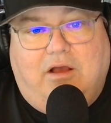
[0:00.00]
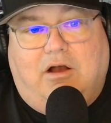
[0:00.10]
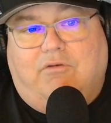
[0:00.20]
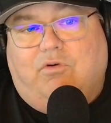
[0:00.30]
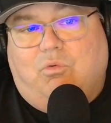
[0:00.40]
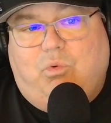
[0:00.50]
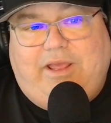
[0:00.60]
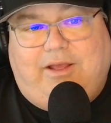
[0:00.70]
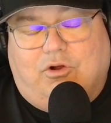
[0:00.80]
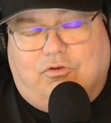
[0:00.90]
of a
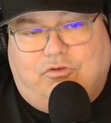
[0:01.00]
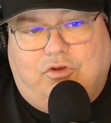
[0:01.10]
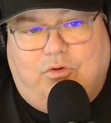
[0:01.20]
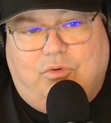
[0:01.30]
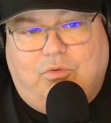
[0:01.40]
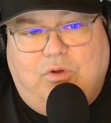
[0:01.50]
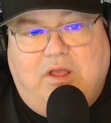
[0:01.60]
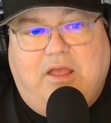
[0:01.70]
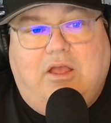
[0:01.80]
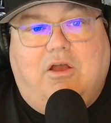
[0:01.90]
week or two
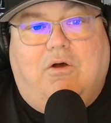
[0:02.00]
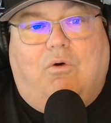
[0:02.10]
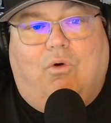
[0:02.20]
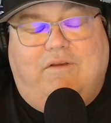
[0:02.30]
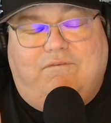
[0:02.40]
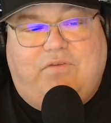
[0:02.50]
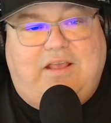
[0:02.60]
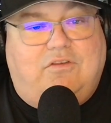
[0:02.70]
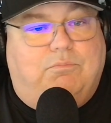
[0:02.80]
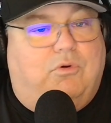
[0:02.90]
on
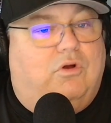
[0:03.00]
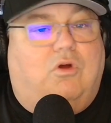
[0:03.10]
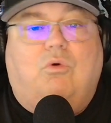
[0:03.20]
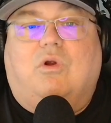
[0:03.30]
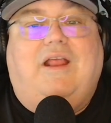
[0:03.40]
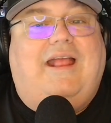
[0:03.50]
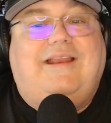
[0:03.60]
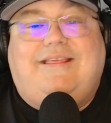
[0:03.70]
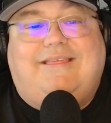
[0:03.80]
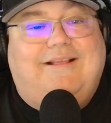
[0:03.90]
Facebook or
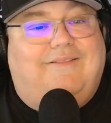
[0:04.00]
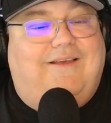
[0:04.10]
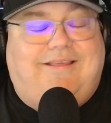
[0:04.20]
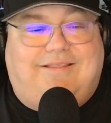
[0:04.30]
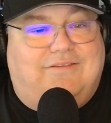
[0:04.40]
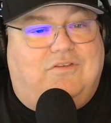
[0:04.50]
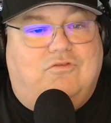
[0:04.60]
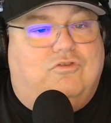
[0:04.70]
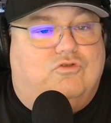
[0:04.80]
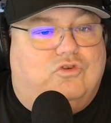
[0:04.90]
anything like this in
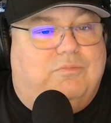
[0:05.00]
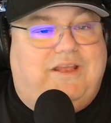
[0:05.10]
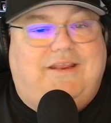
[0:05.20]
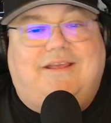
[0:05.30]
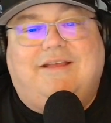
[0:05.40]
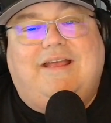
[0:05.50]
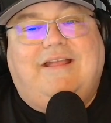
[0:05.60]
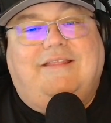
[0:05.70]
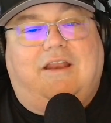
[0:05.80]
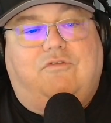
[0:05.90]
social media
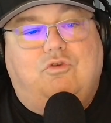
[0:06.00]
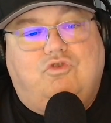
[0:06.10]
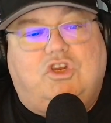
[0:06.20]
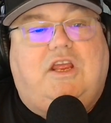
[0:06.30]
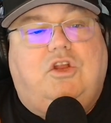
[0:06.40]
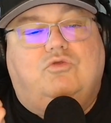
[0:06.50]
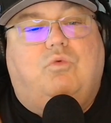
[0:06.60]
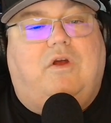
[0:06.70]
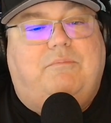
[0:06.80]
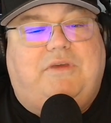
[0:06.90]
that if you change
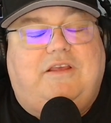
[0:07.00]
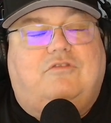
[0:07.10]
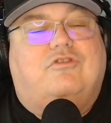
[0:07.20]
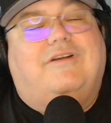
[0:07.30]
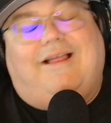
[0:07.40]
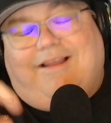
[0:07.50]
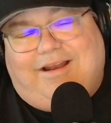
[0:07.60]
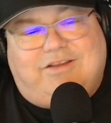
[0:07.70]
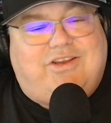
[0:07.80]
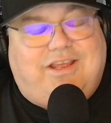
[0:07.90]
one piece, you're not allowed
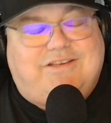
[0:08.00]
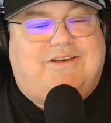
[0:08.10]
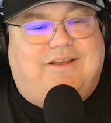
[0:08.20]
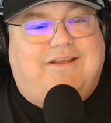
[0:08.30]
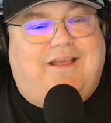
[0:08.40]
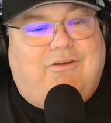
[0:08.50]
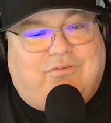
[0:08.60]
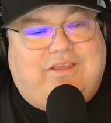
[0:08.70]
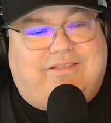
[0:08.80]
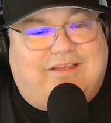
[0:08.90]
to change
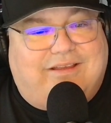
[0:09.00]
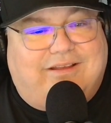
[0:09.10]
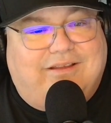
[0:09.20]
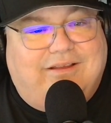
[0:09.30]
everything.